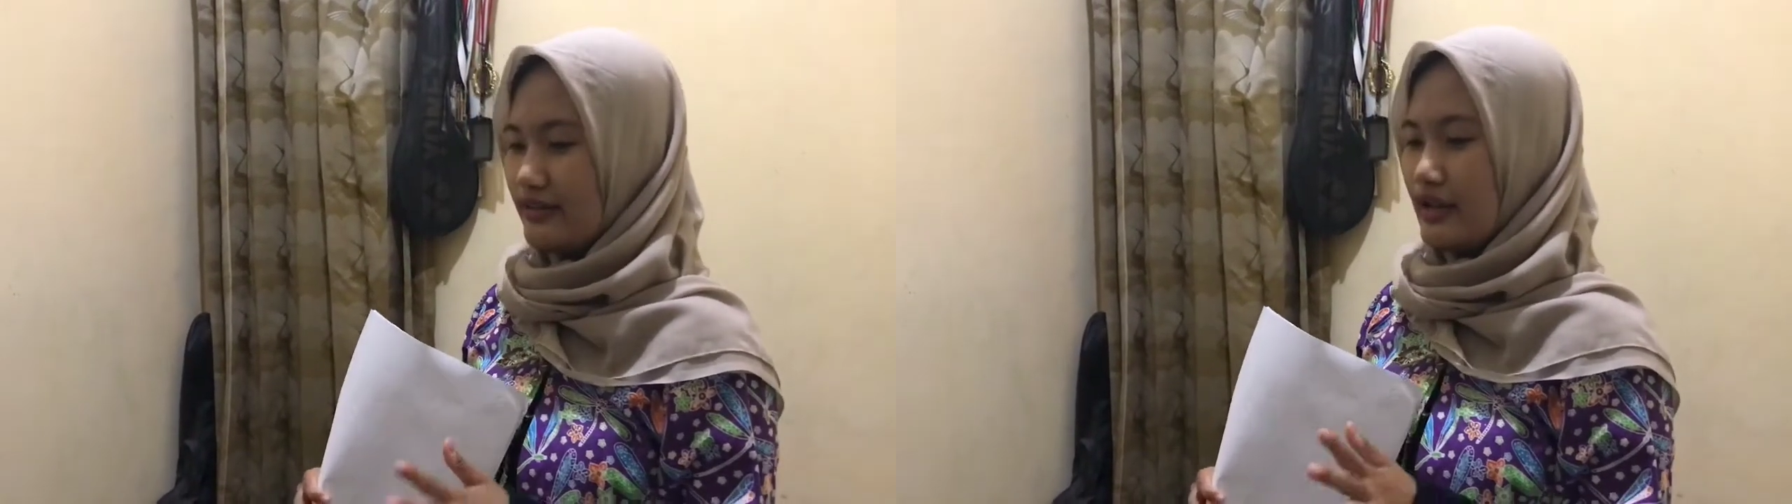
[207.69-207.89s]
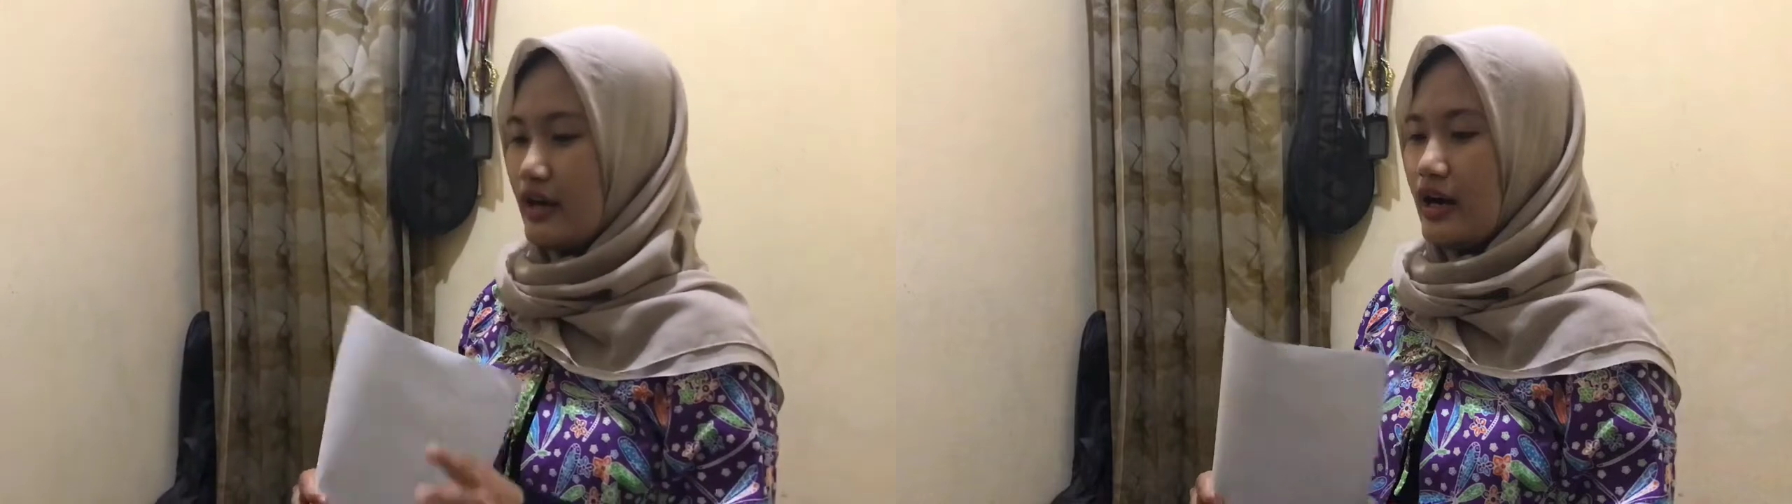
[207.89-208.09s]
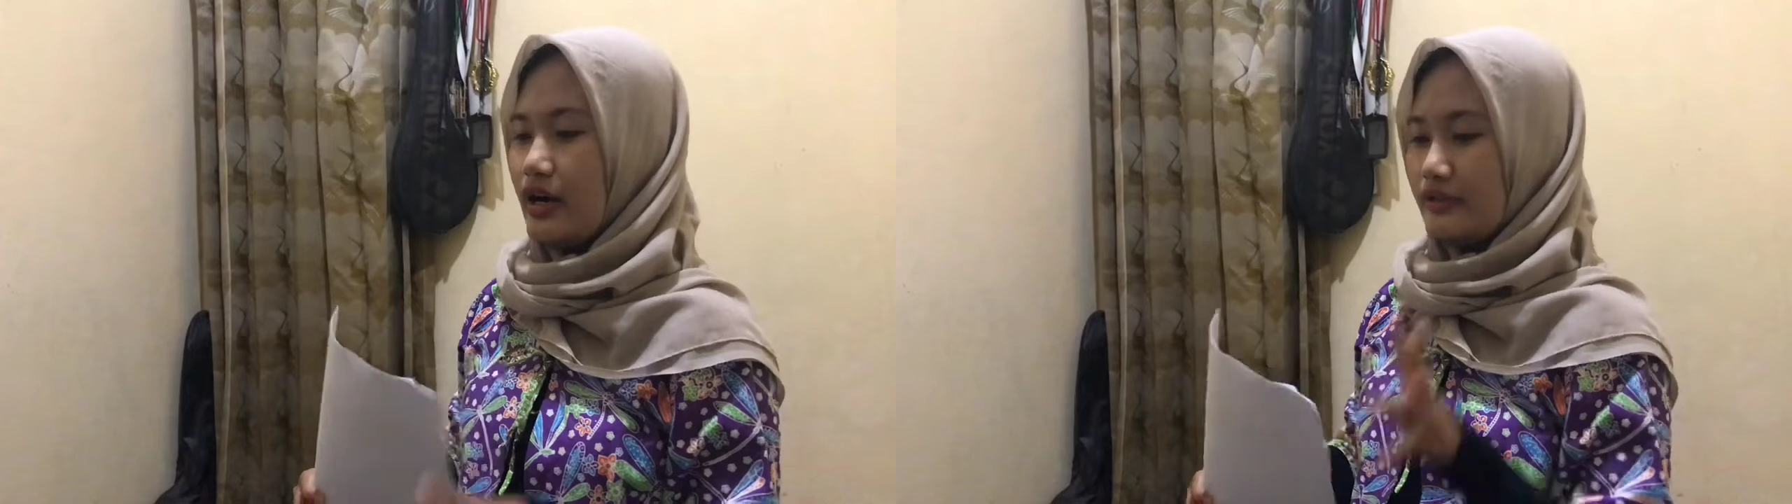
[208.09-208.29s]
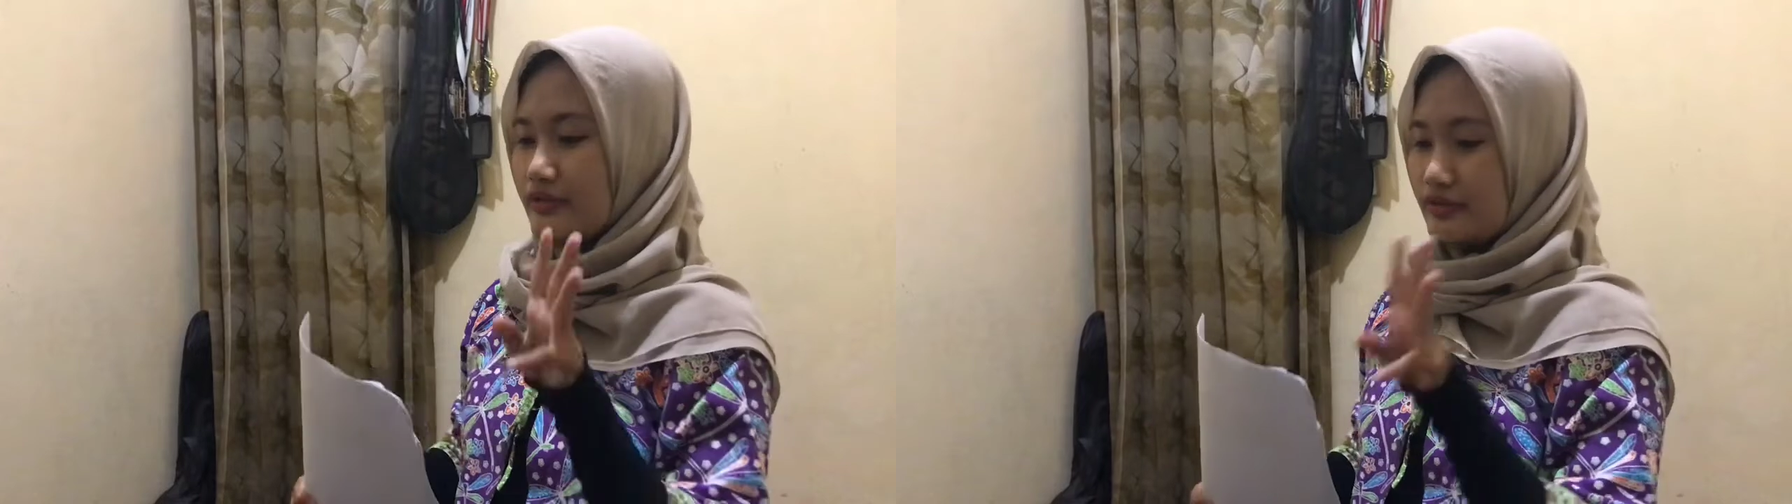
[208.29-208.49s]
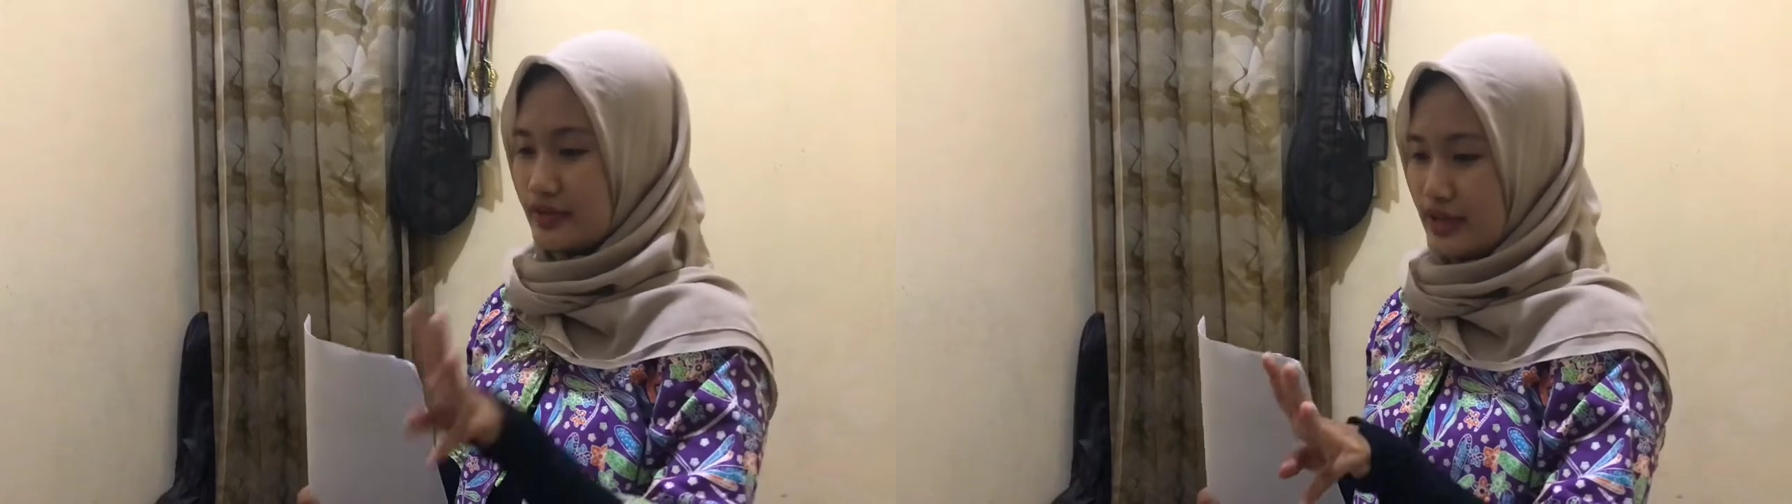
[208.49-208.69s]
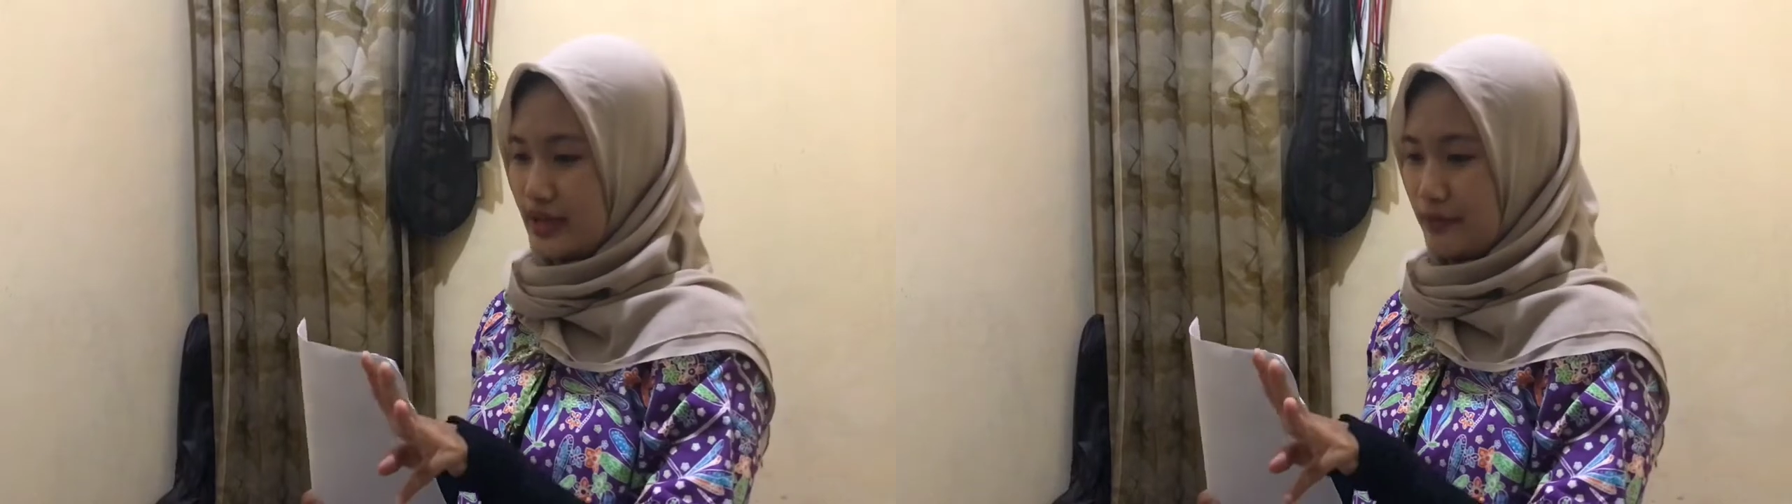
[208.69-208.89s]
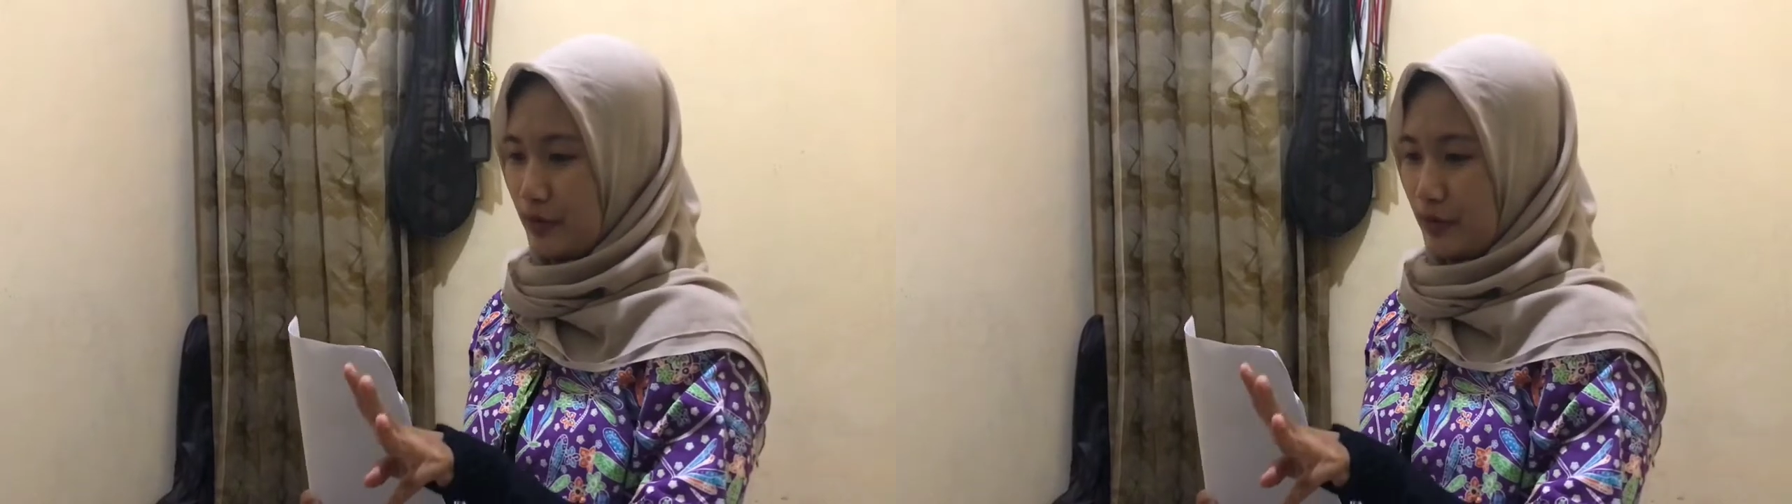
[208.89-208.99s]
there are 3